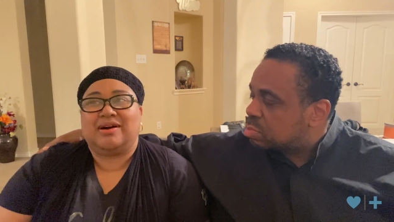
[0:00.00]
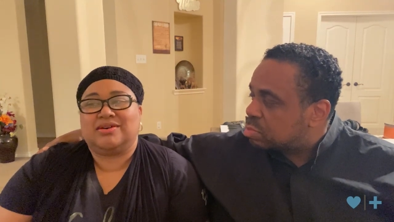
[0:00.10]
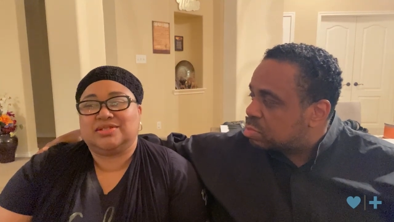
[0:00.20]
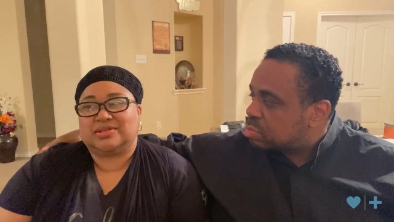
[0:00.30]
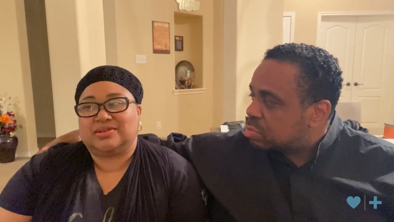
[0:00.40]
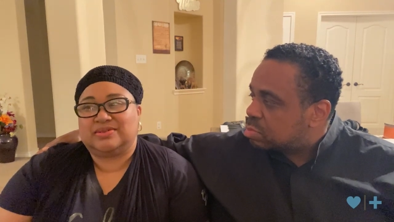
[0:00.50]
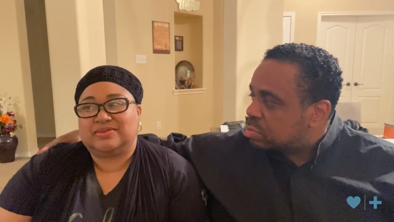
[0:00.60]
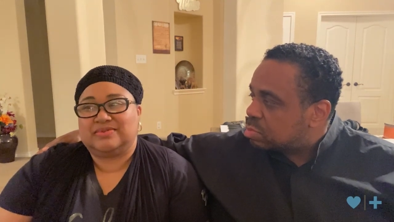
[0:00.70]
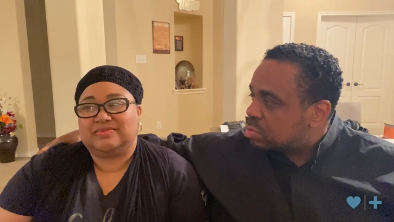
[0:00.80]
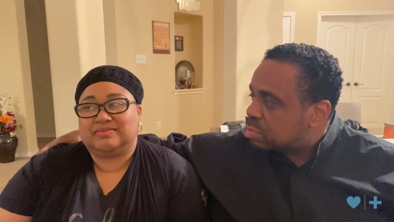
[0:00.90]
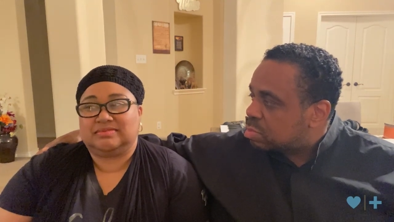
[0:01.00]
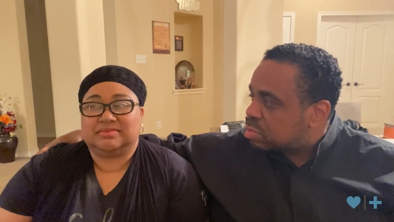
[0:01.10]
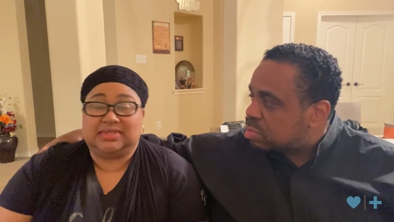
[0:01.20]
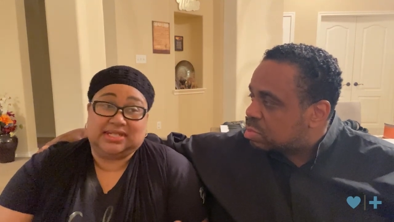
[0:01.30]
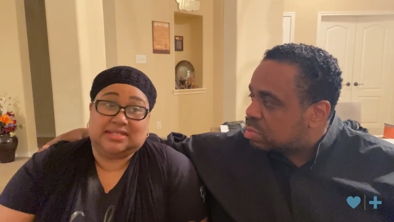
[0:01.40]
Speaker 1: Also,
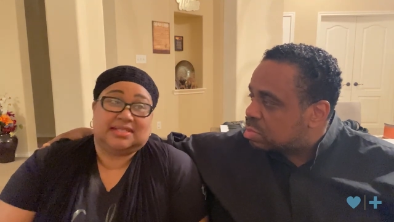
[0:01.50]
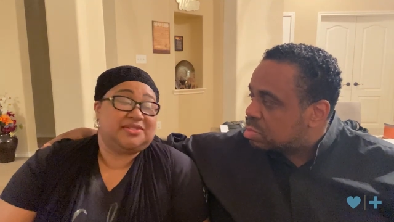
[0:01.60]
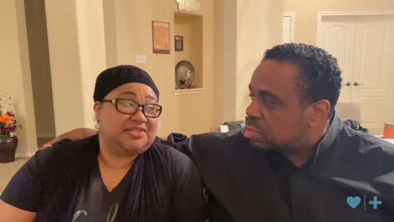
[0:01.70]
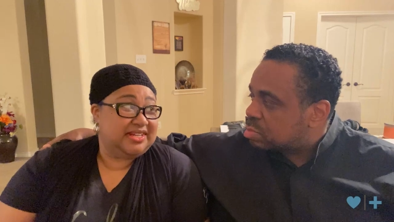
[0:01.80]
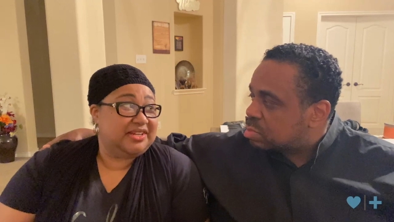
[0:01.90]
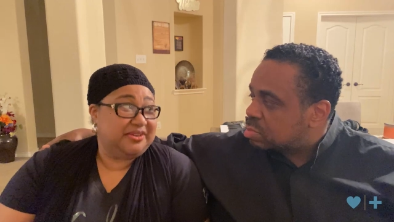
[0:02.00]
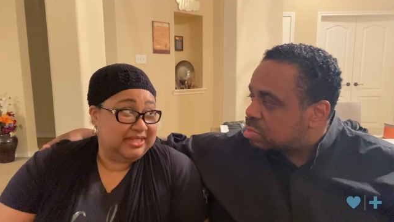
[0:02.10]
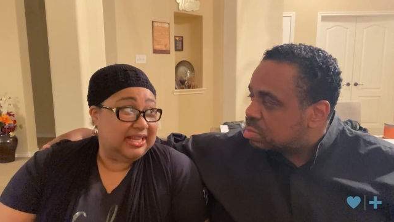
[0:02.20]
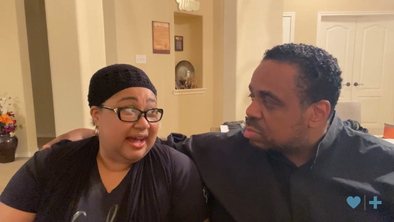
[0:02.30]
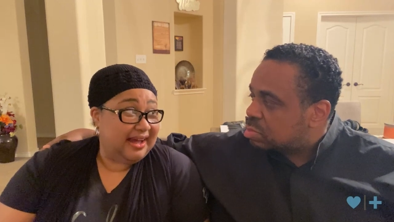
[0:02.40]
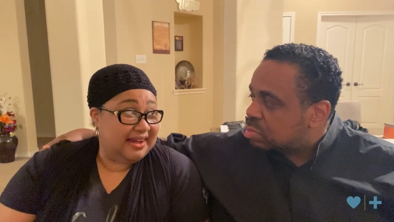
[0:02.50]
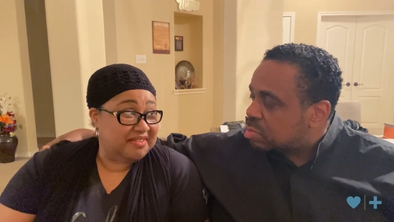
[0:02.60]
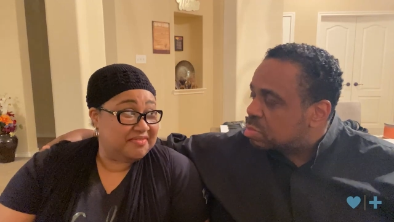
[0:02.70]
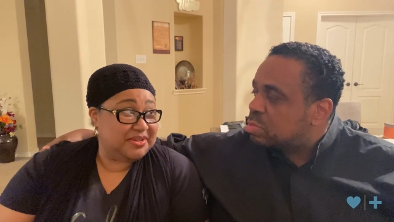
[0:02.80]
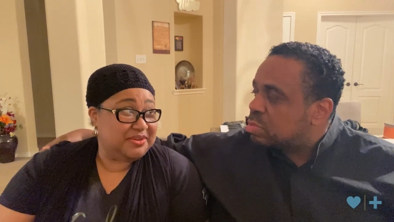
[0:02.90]
it tells you that you're
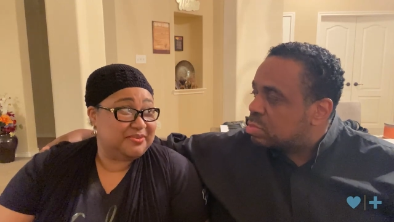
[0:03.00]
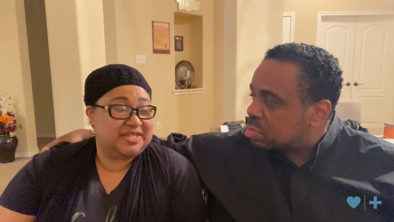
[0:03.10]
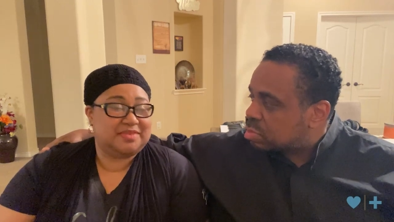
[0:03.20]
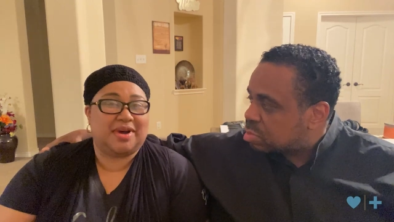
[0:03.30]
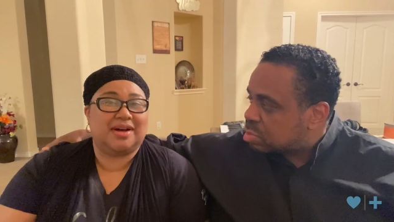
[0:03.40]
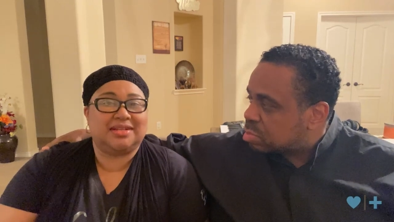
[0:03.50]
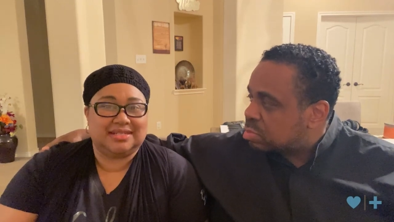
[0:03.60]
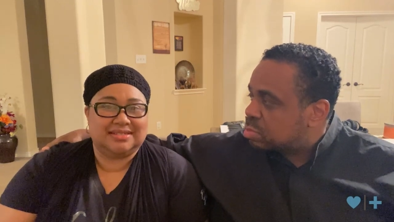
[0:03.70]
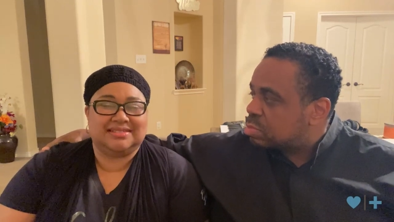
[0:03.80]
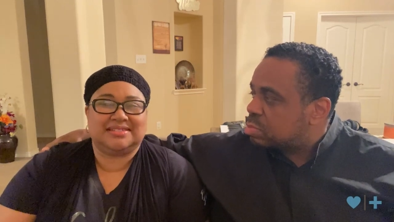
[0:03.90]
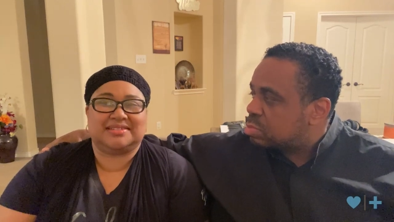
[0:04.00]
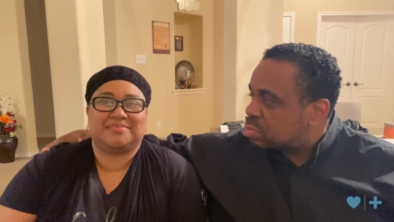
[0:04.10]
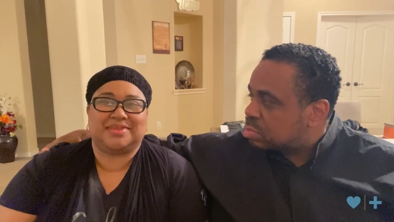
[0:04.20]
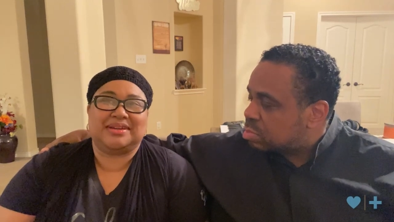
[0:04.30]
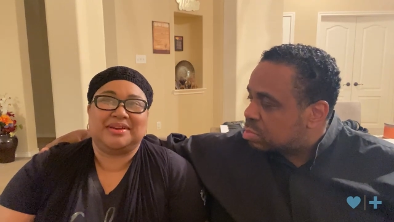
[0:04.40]
alive and you're responding to
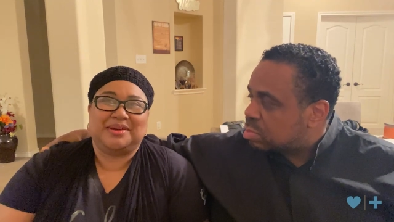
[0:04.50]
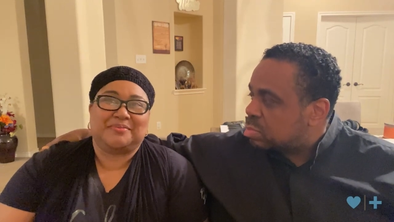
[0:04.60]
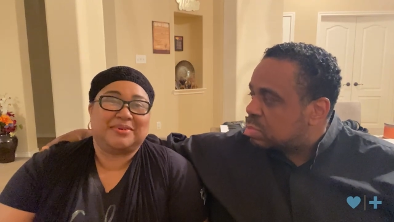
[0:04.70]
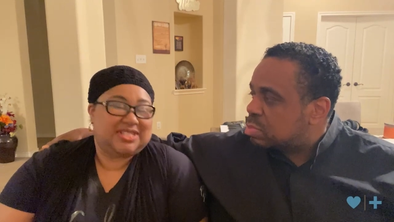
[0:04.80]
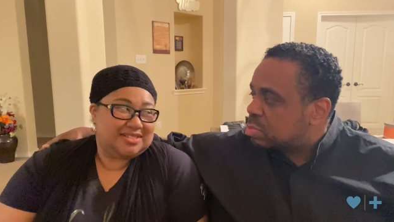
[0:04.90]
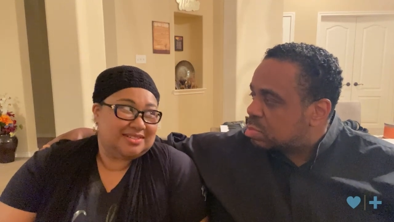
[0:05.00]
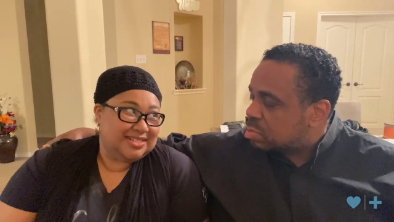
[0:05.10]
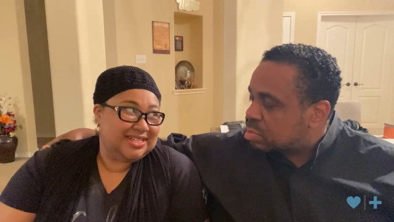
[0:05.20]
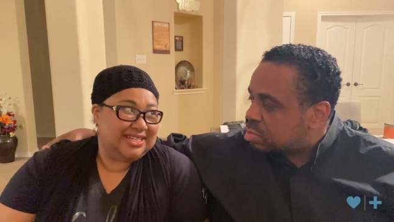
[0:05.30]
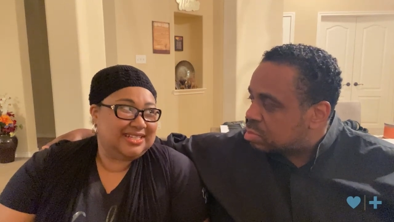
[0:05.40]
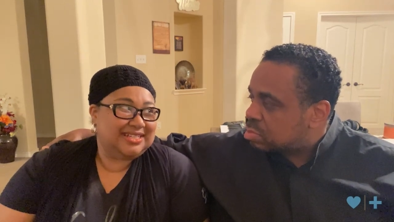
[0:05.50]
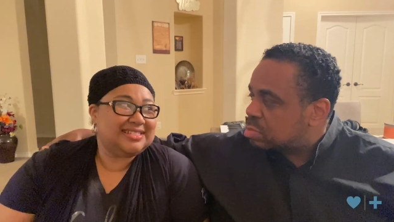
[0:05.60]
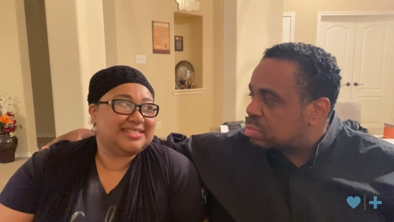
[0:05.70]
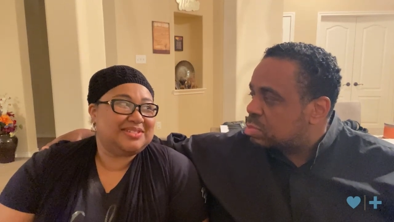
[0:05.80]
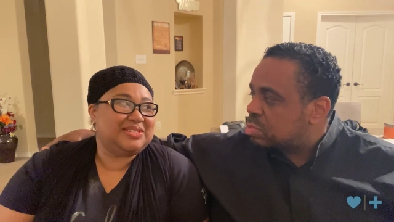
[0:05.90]
something, which
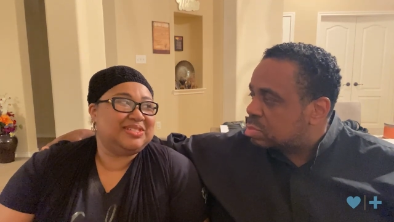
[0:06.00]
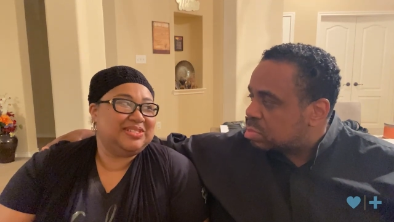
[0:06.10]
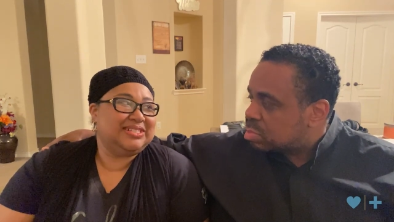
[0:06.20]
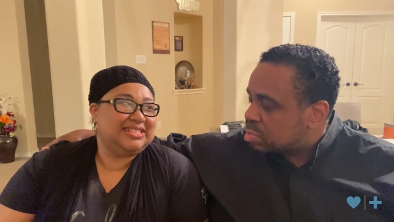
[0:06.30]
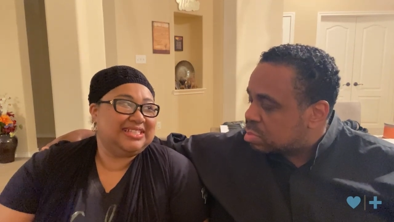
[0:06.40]
is still a good